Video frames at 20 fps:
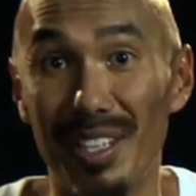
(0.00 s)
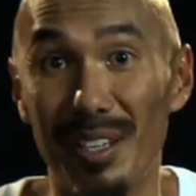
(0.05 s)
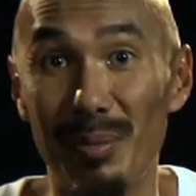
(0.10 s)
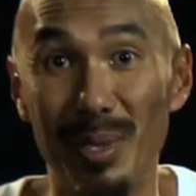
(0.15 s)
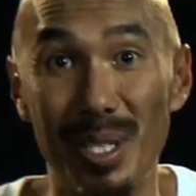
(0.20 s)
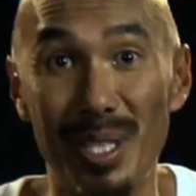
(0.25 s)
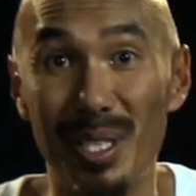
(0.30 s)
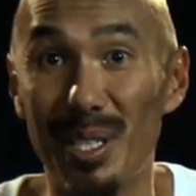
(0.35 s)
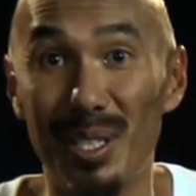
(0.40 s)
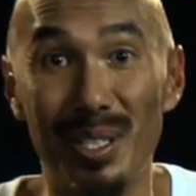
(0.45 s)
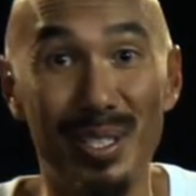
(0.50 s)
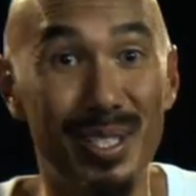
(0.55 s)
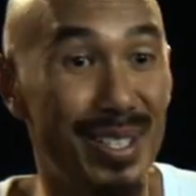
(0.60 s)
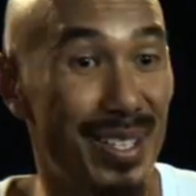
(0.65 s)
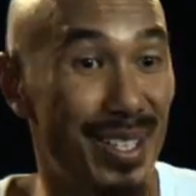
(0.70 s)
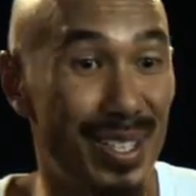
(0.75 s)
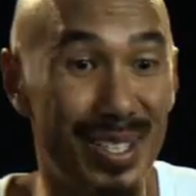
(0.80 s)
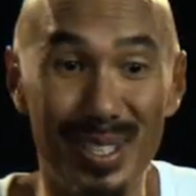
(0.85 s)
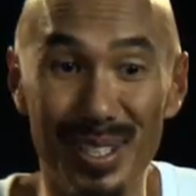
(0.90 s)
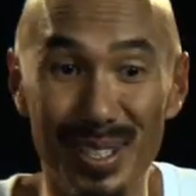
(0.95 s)
I mean,
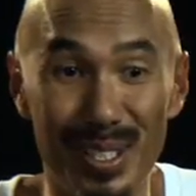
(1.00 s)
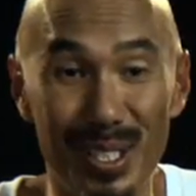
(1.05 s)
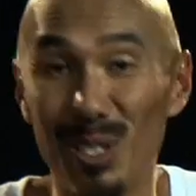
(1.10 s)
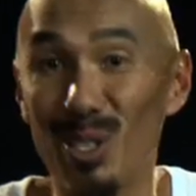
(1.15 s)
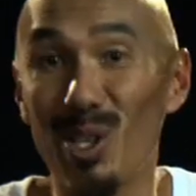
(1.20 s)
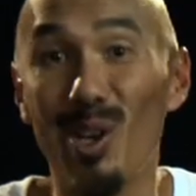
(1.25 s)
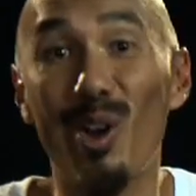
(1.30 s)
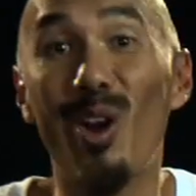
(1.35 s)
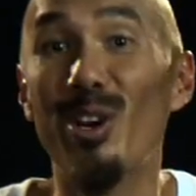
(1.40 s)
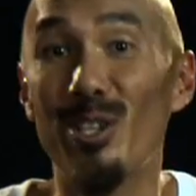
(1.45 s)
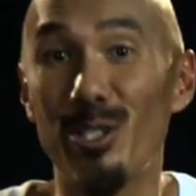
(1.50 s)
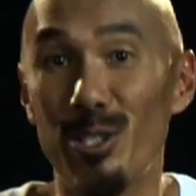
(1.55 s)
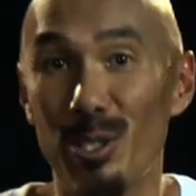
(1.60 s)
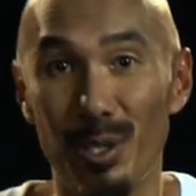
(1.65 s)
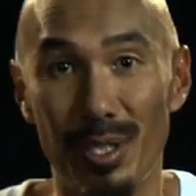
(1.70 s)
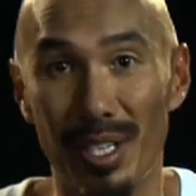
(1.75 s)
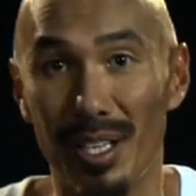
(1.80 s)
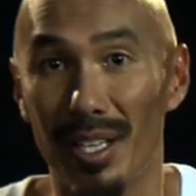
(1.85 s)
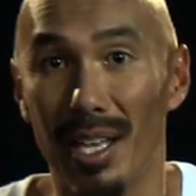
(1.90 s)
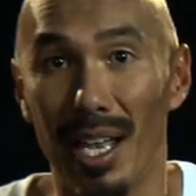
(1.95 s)
they're
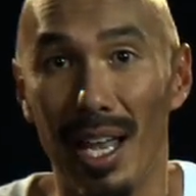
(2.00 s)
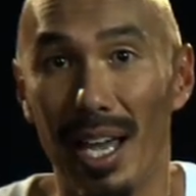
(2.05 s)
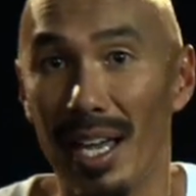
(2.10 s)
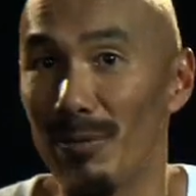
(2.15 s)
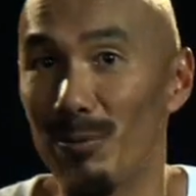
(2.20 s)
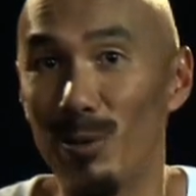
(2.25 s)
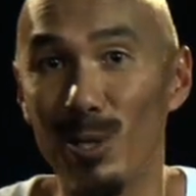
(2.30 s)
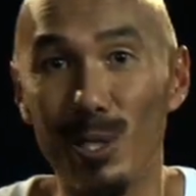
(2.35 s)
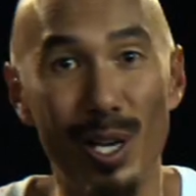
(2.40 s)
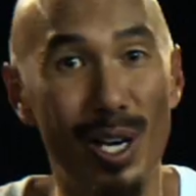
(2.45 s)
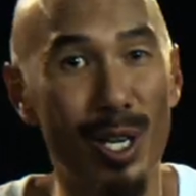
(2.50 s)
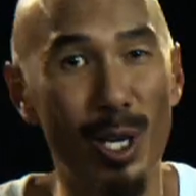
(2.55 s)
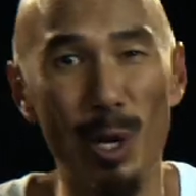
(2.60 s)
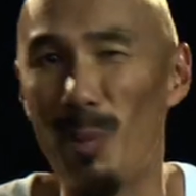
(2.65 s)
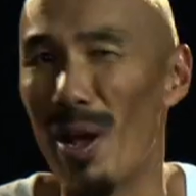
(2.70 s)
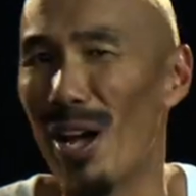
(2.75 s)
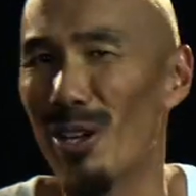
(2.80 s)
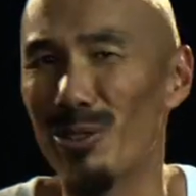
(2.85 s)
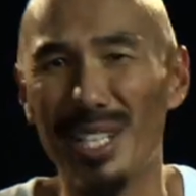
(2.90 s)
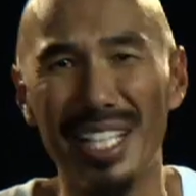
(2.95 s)
larger than life. You talk
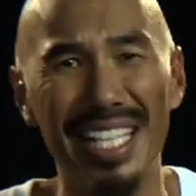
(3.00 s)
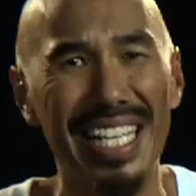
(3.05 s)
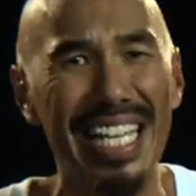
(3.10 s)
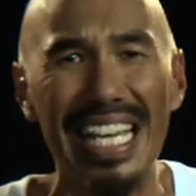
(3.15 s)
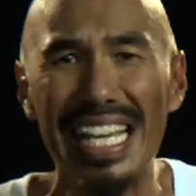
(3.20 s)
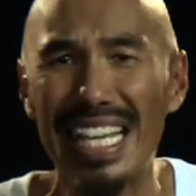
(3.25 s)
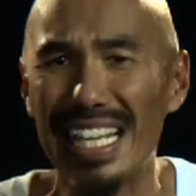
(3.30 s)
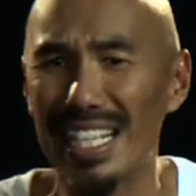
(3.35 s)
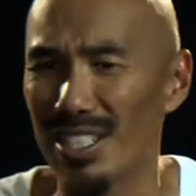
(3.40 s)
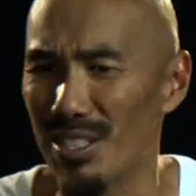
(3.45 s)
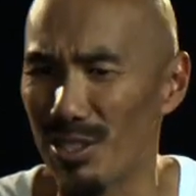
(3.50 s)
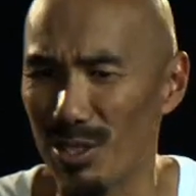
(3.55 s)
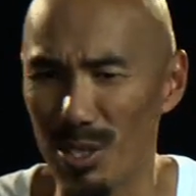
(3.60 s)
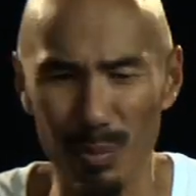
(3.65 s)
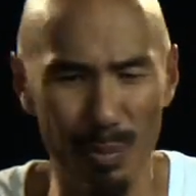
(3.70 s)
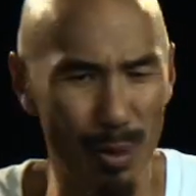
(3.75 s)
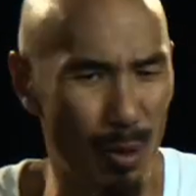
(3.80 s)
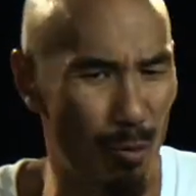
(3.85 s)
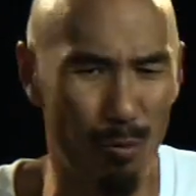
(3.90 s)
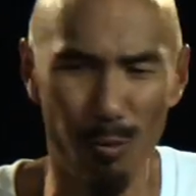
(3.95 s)
about the kings,
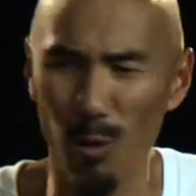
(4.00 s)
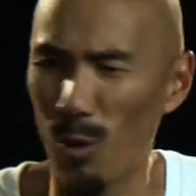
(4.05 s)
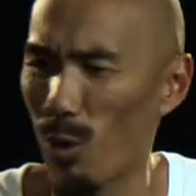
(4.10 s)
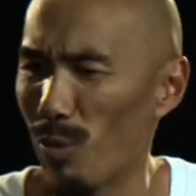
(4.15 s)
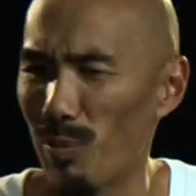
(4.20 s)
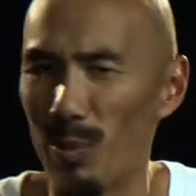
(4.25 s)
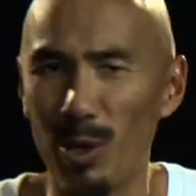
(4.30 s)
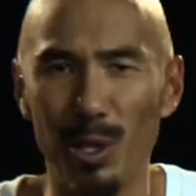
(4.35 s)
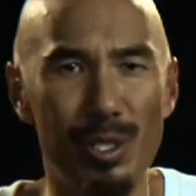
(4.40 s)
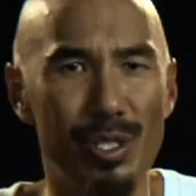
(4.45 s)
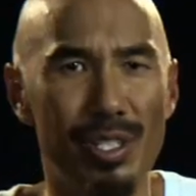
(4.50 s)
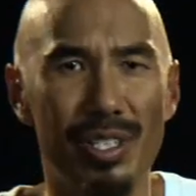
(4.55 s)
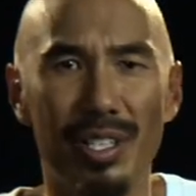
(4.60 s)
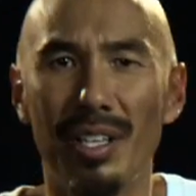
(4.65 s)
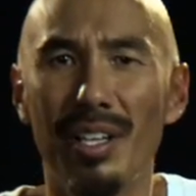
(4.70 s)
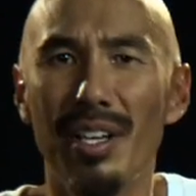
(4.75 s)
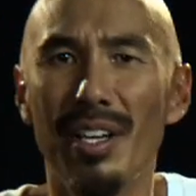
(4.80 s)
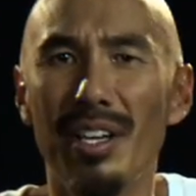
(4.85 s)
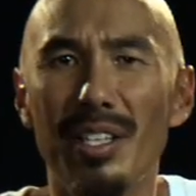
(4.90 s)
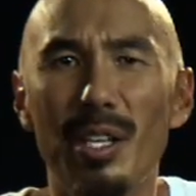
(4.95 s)
the performers,
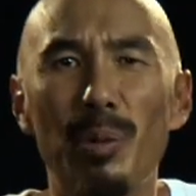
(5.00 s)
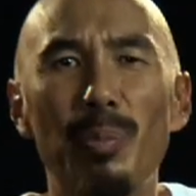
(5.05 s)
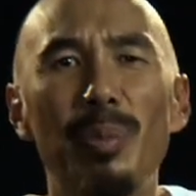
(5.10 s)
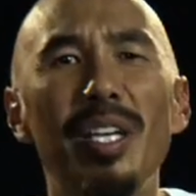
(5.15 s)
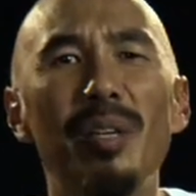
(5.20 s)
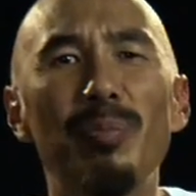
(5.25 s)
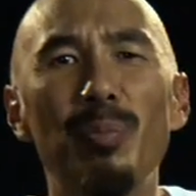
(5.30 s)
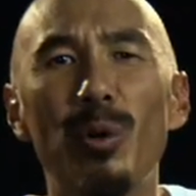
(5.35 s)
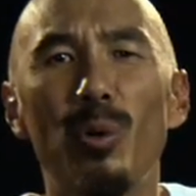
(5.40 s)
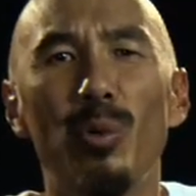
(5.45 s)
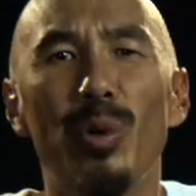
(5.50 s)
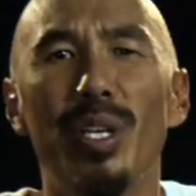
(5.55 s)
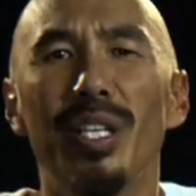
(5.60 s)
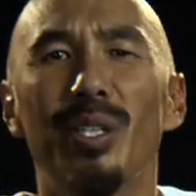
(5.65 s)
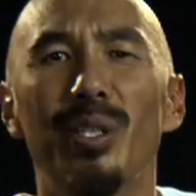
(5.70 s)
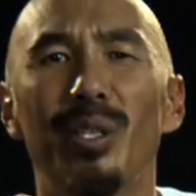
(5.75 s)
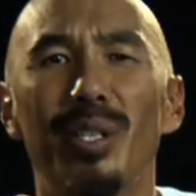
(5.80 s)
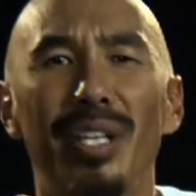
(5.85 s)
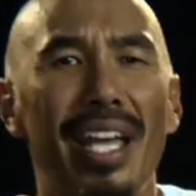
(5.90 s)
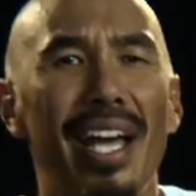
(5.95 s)
the people we
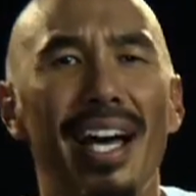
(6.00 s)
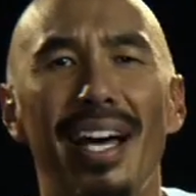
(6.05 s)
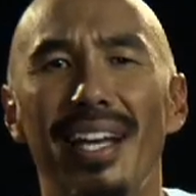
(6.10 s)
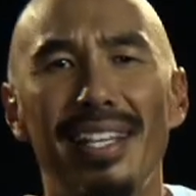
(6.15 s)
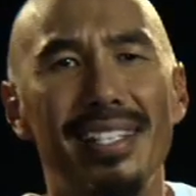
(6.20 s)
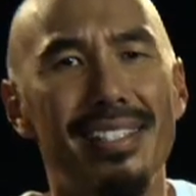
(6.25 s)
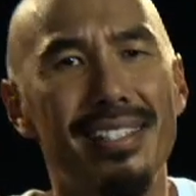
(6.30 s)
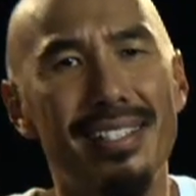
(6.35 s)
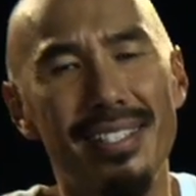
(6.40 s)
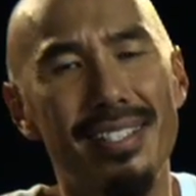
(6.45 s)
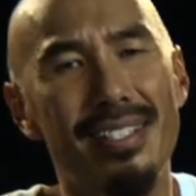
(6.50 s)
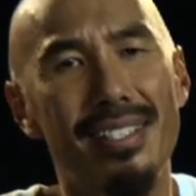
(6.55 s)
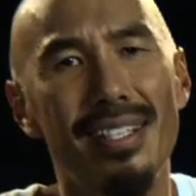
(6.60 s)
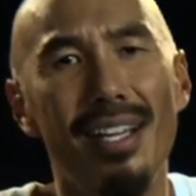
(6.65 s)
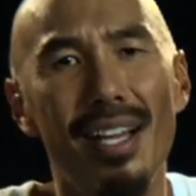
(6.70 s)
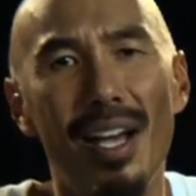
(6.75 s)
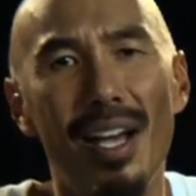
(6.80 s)
look at as just